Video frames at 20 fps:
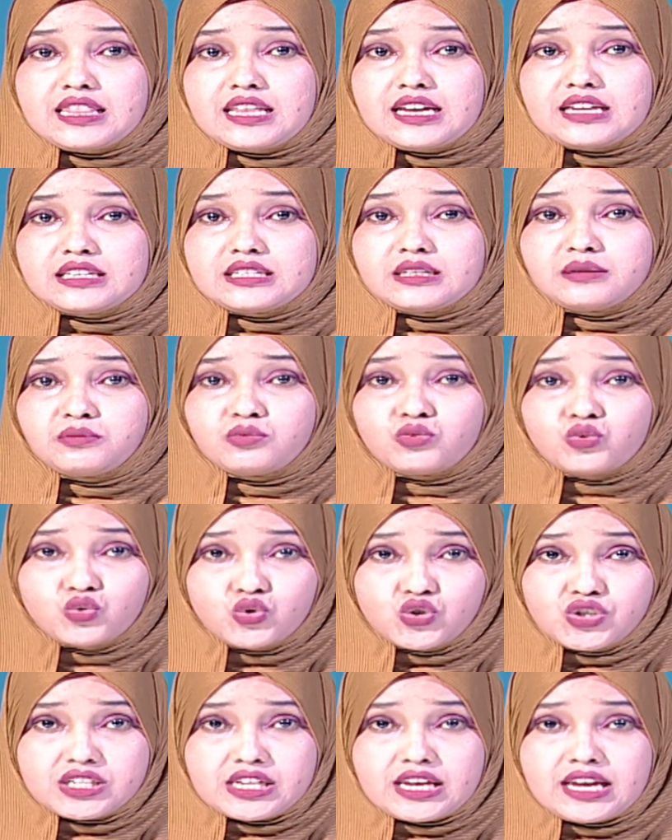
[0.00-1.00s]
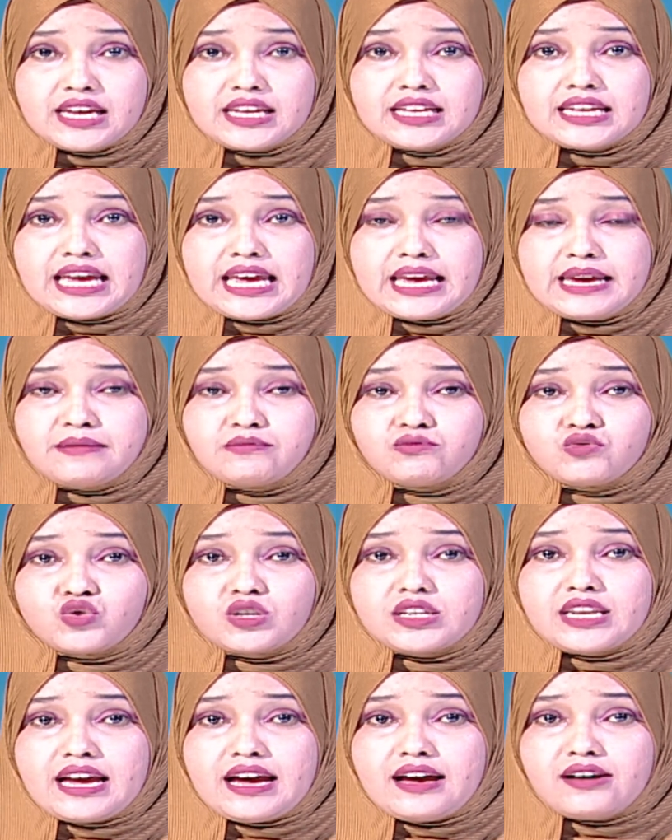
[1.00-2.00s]
that the project aimed to
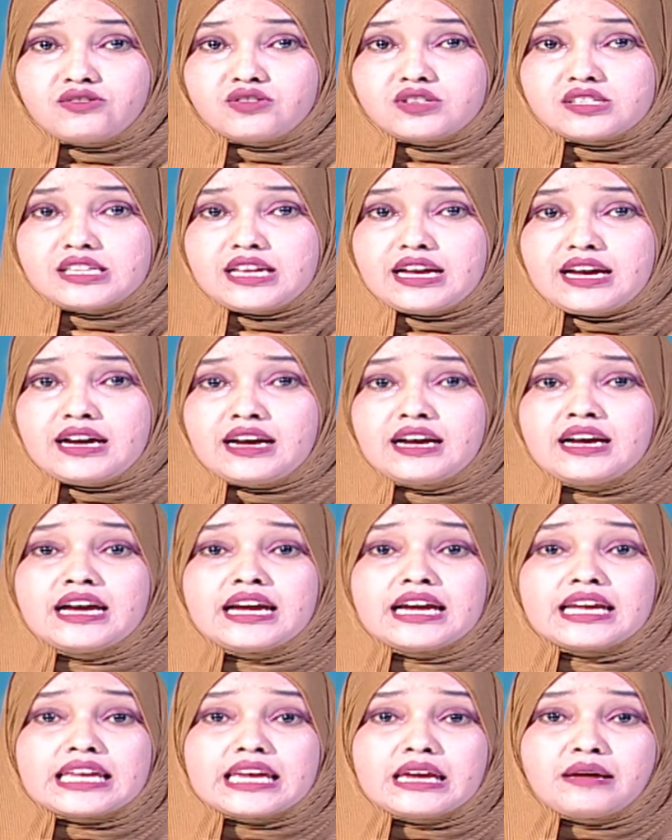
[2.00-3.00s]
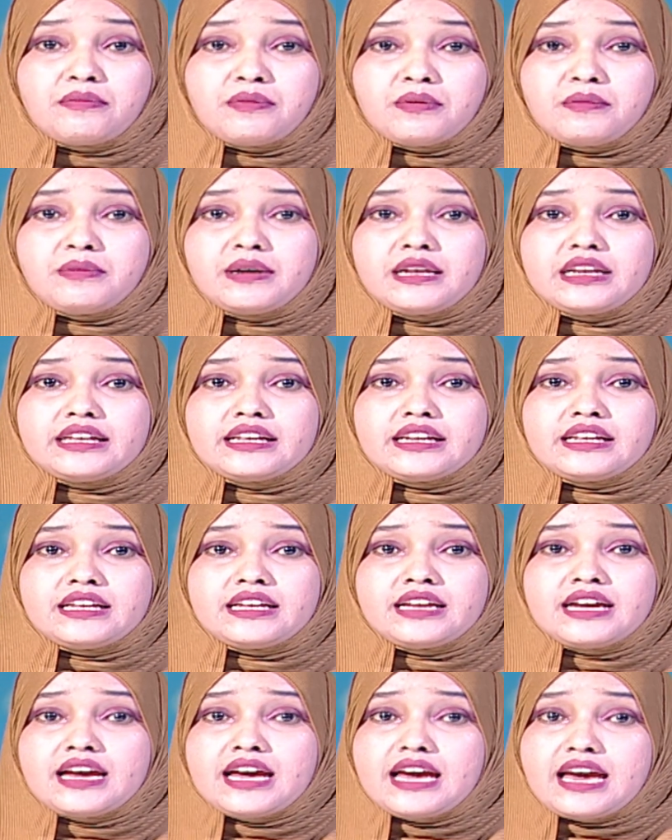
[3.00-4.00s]
enhance the capability
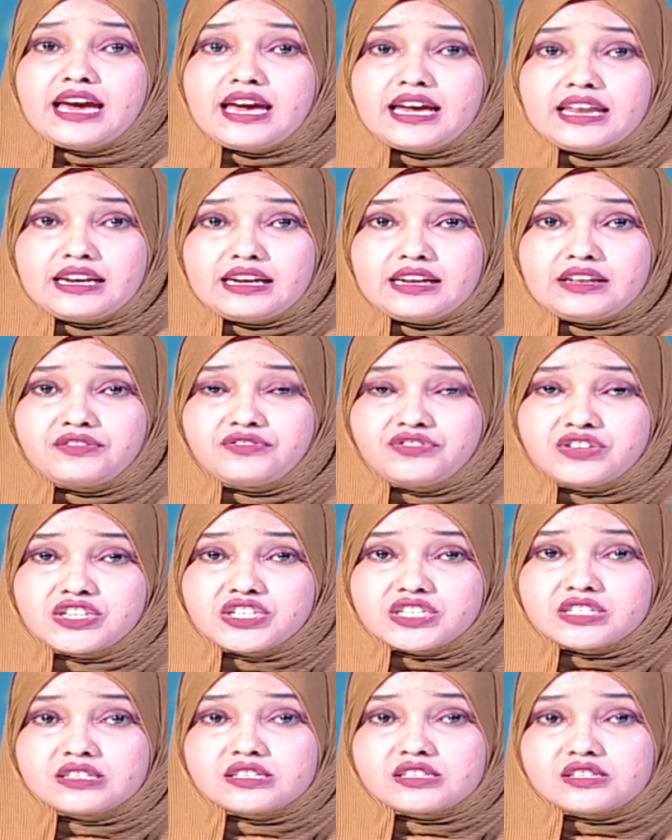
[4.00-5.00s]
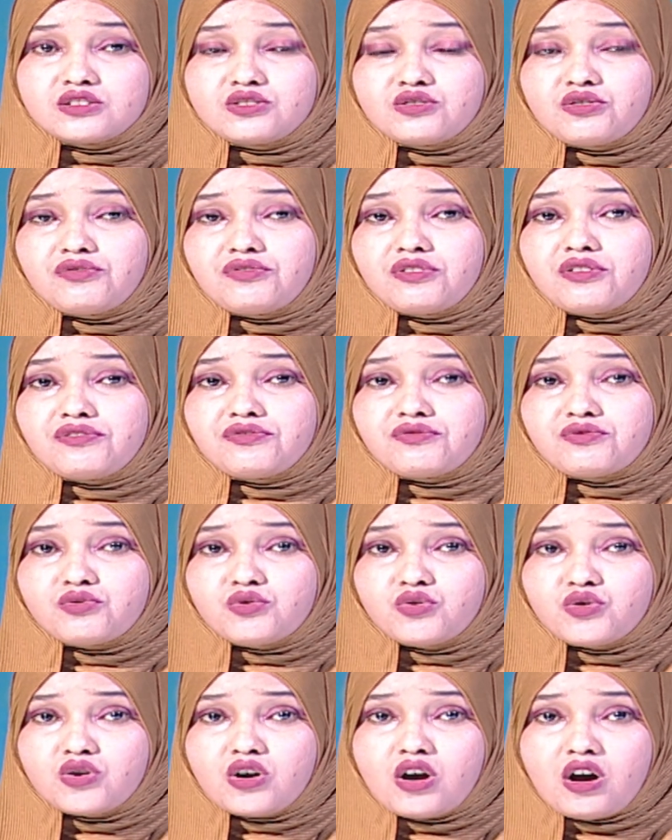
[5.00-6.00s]
and efficiency of
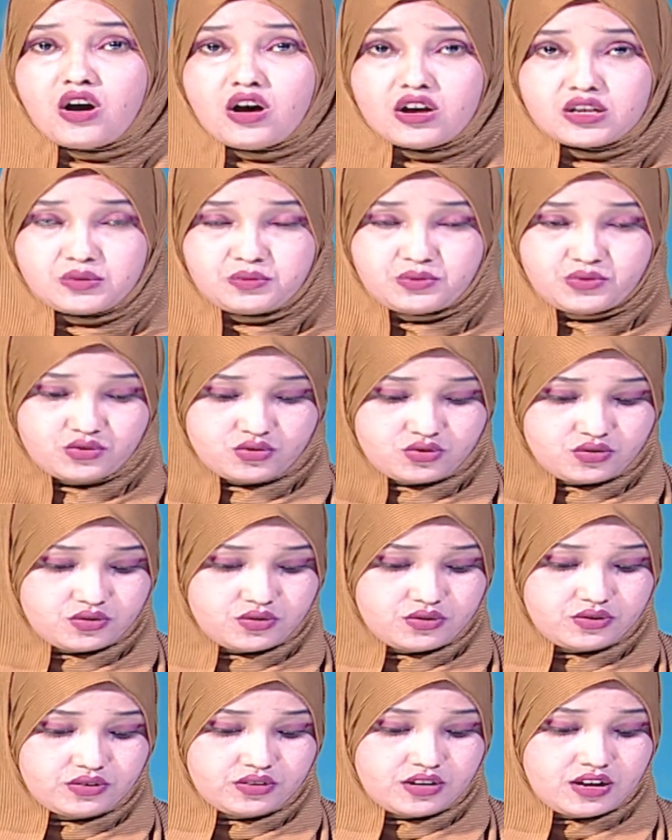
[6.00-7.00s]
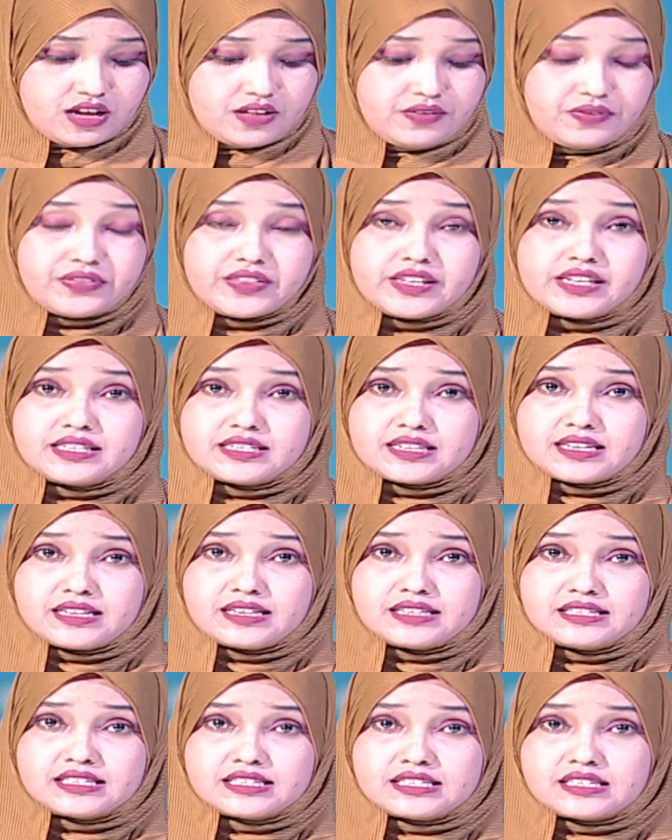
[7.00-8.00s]
four hospitals.
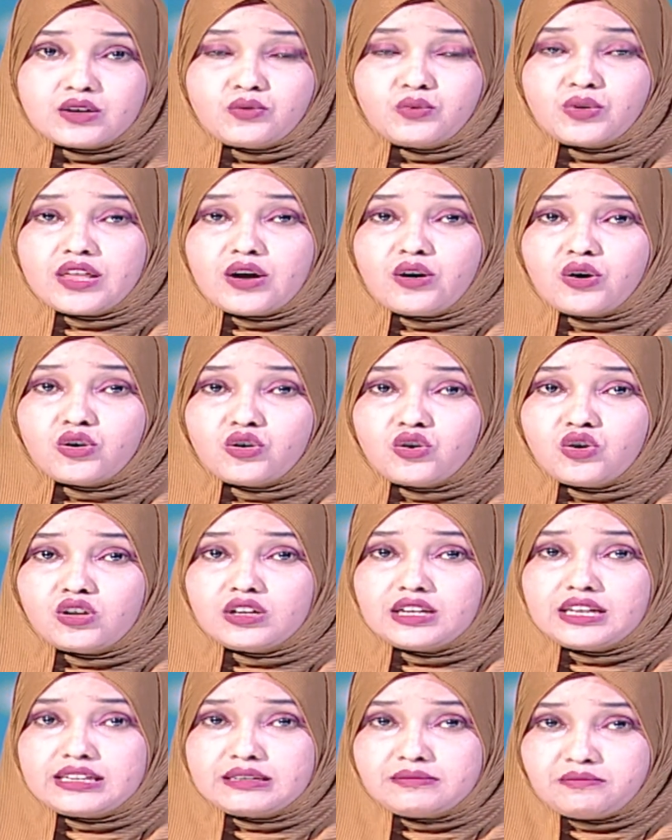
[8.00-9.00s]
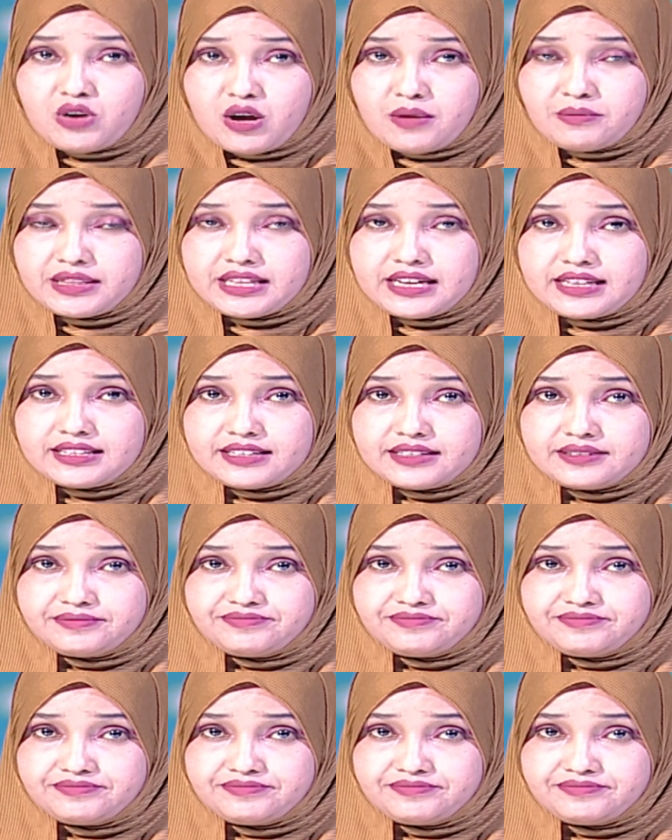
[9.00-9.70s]
Details with our colleague, Mohamed Aden.